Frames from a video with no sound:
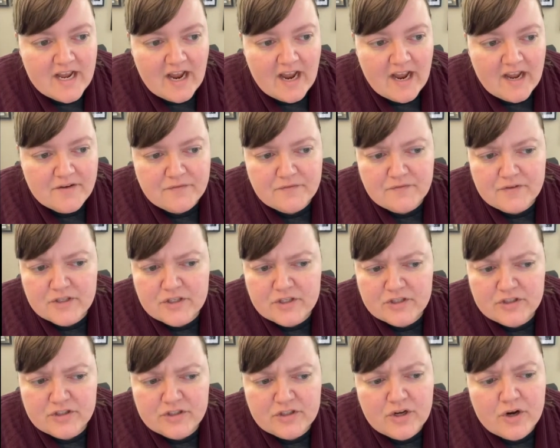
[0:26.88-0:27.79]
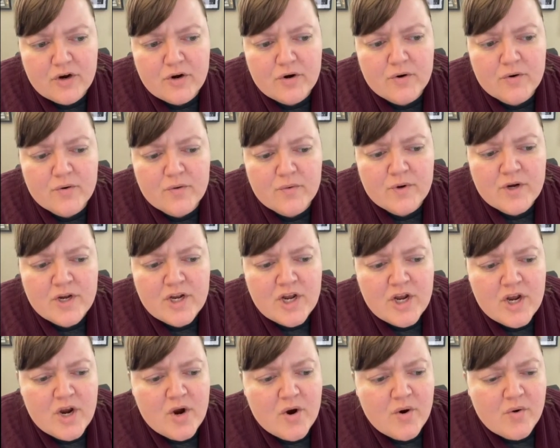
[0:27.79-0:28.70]
I feel so
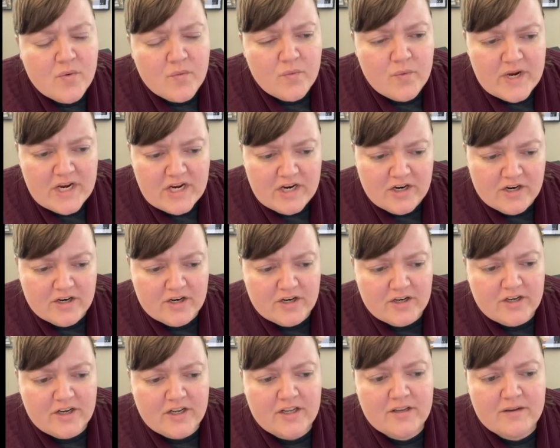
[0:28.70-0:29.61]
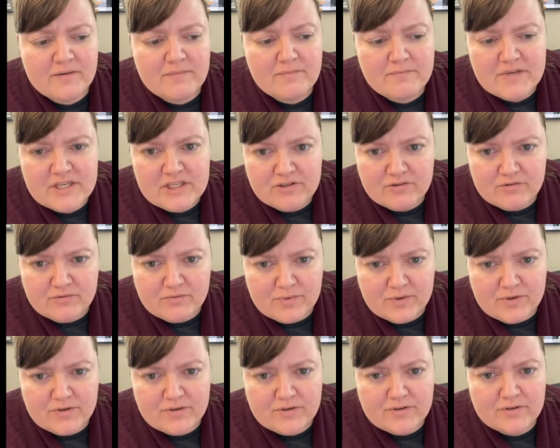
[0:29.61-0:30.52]
weird,
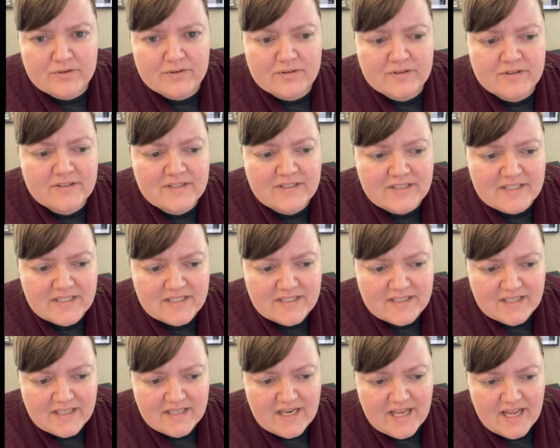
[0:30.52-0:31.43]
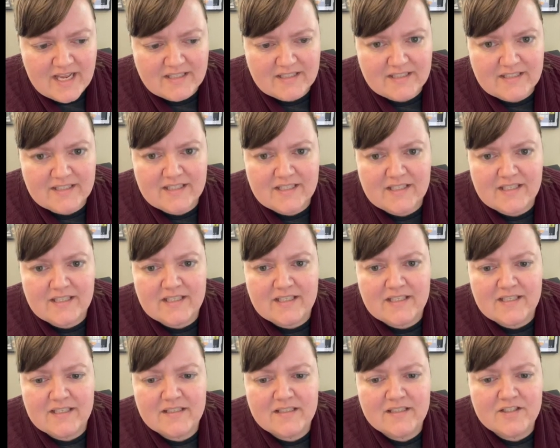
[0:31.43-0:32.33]
miserable,
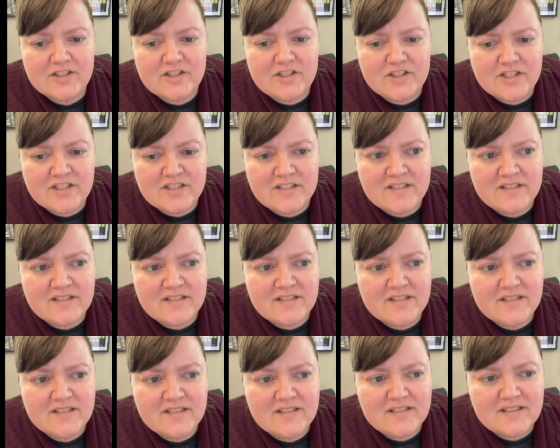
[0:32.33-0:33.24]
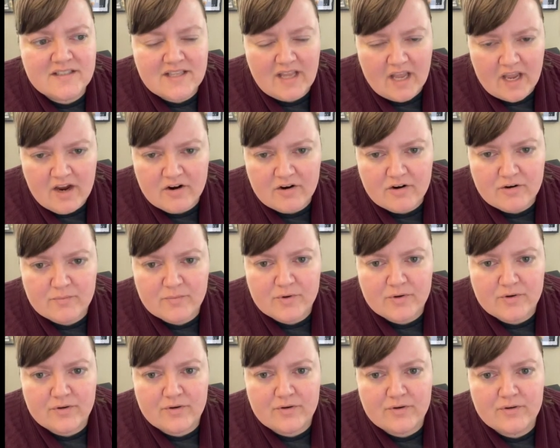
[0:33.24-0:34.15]
disconnected, just
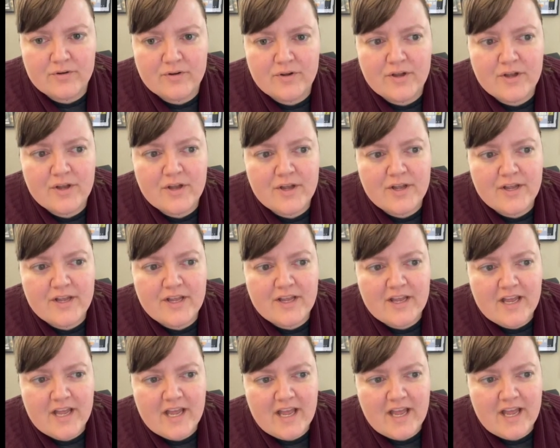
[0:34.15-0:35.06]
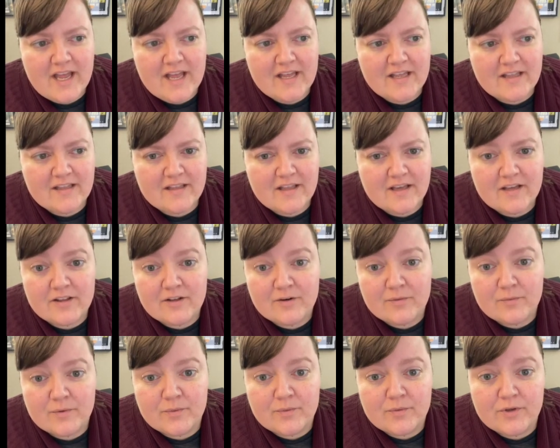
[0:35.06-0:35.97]
terrible." And the
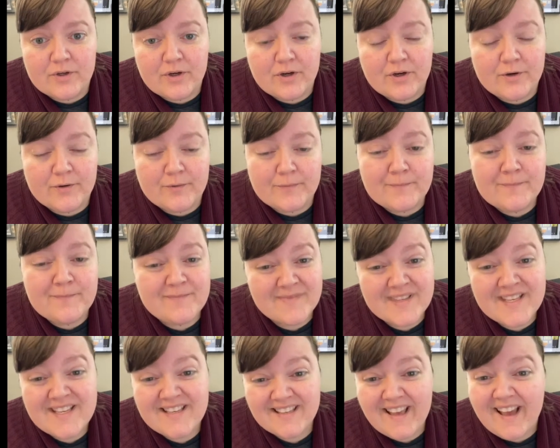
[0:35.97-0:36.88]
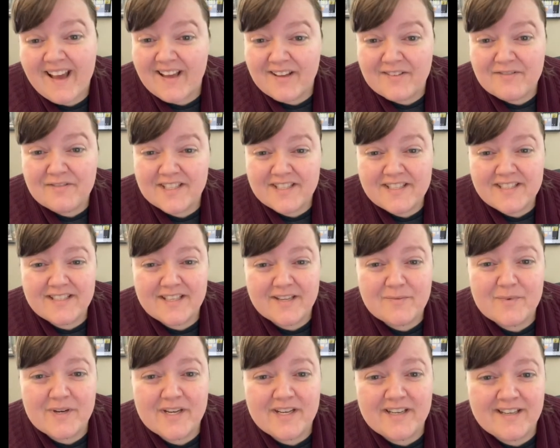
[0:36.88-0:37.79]
other one will go, "Yeah, I feel the
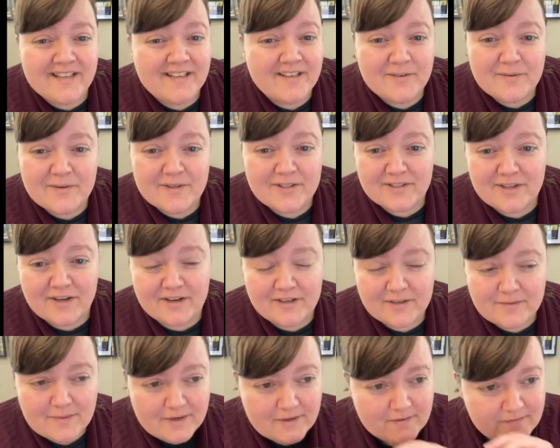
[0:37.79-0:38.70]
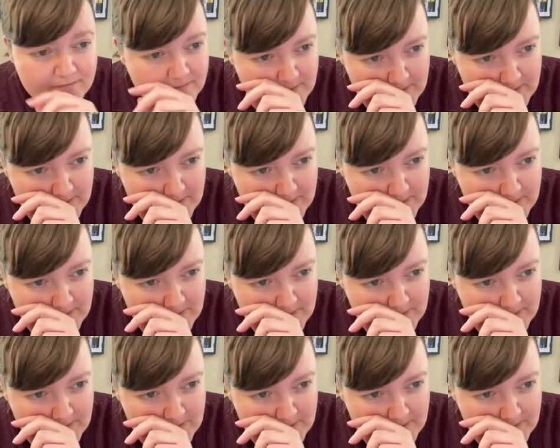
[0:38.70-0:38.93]
same way. I know what you're talking about.